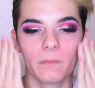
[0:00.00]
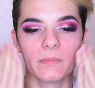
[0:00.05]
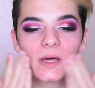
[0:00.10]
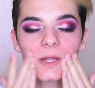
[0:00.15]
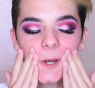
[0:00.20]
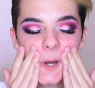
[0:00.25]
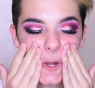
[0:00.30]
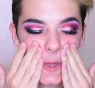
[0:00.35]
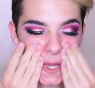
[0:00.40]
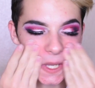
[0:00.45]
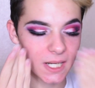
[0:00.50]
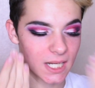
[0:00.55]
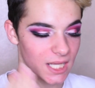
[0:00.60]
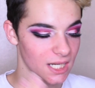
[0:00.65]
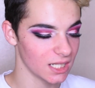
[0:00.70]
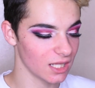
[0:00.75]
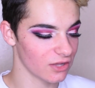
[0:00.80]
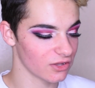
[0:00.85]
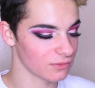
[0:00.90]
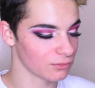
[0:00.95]
better than
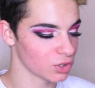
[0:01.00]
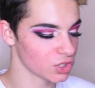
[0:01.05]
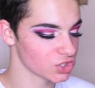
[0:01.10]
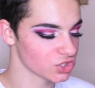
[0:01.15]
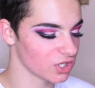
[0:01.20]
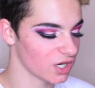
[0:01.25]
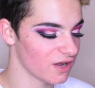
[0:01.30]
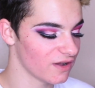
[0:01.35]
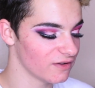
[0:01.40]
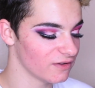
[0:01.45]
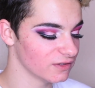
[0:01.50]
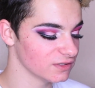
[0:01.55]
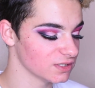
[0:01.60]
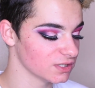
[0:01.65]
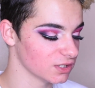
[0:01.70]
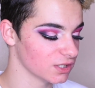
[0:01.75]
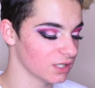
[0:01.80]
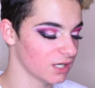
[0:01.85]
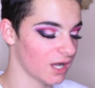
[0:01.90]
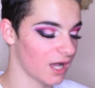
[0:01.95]
any other
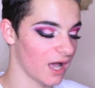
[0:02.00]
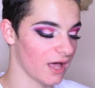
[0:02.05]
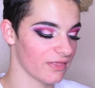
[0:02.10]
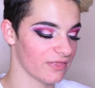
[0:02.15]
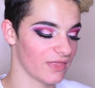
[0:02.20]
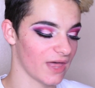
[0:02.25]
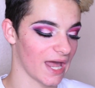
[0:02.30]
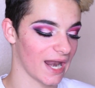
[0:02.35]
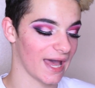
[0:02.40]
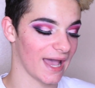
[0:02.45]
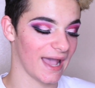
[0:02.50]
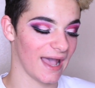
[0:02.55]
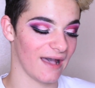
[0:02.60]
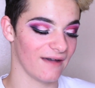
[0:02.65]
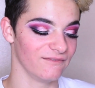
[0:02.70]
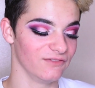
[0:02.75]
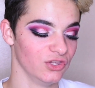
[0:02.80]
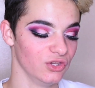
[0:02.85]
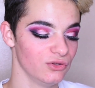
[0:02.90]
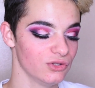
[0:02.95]
moisturizer that I
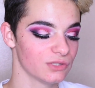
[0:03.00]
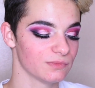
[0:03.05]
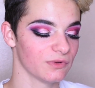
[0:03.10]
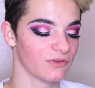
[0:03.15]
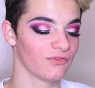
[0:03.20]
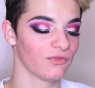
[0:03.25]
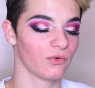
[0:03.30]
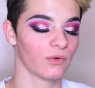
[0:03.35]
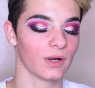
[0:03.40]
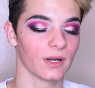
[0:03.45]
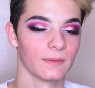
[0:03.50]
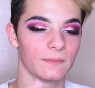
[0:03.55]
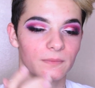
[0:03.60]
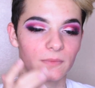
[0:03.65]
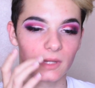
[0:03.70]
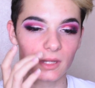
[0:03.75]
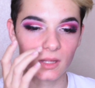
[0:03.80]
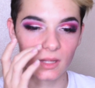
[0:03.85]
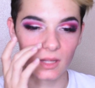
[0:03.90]
have used before.